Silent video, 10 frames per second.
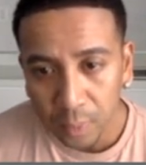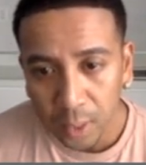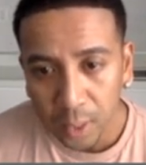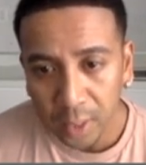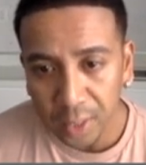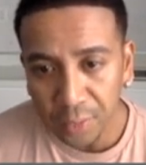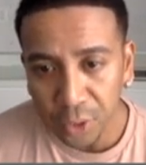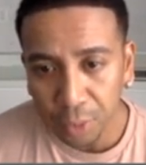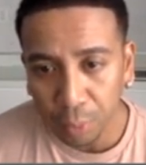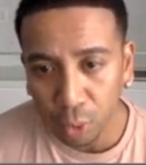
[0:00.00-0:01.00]
and give you
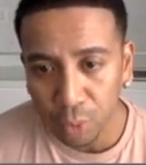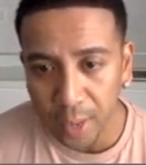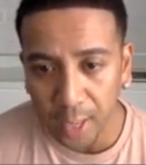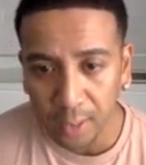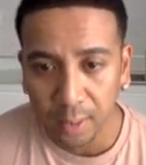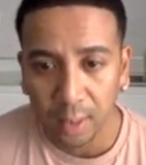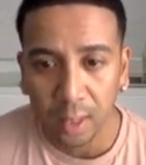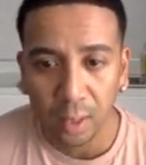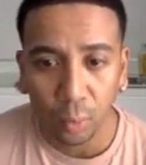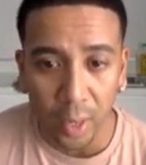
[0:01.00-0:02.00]
your post backs
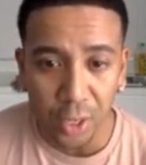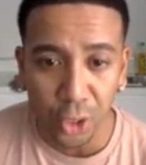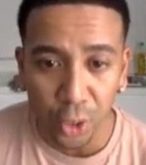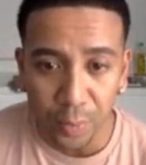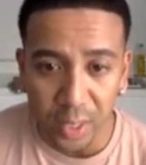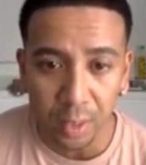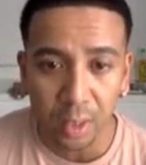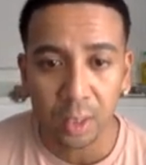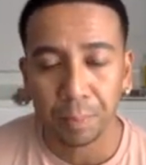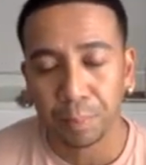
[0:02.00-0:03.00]
the way it should be
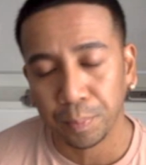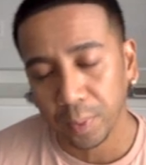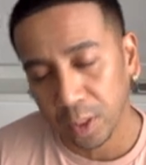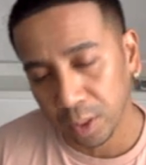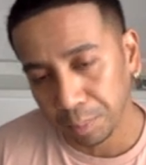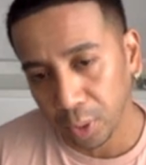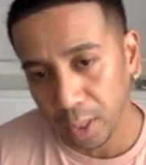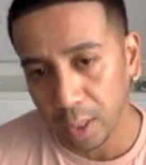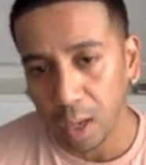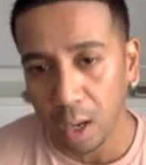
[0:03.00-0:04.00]
to put
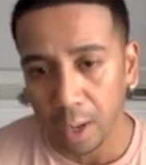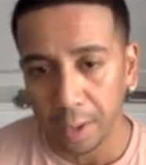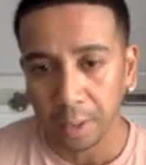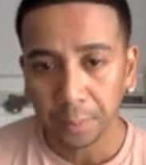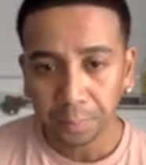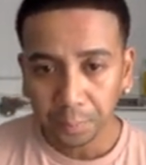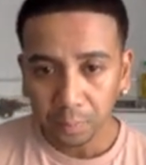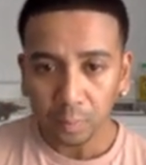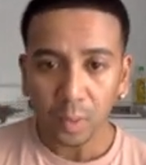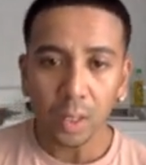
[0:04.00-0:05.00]
it on
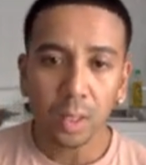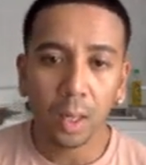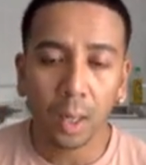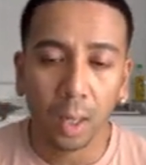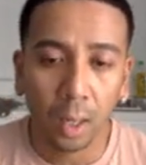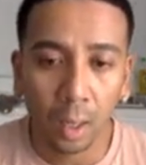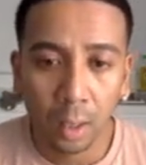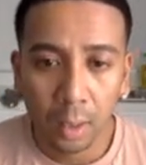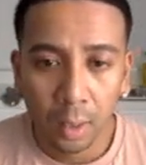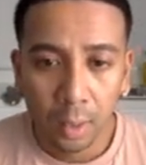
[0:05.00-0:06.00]

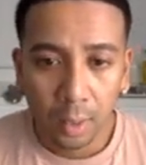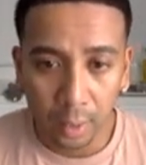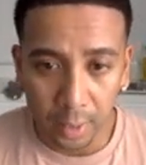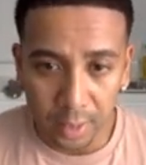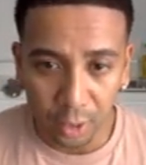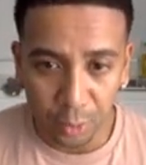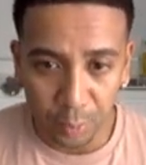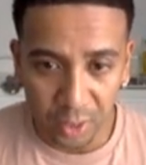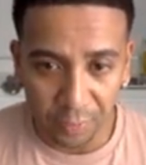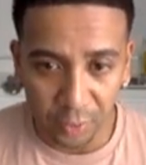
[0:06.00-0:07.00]
ClickDealer
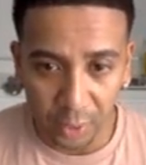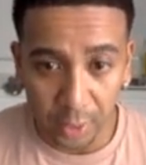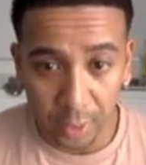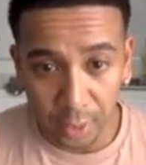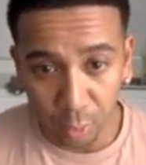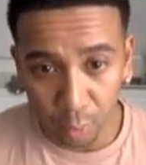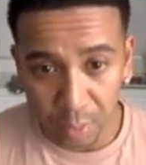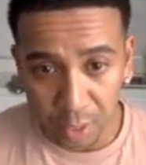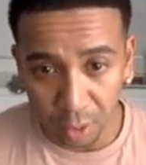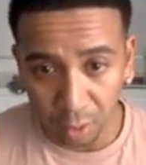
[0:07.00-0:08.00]
specifically, and this will be
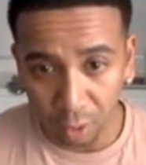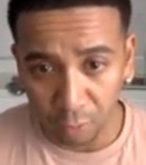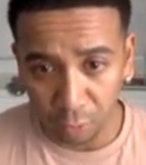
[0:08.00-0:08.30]
your offer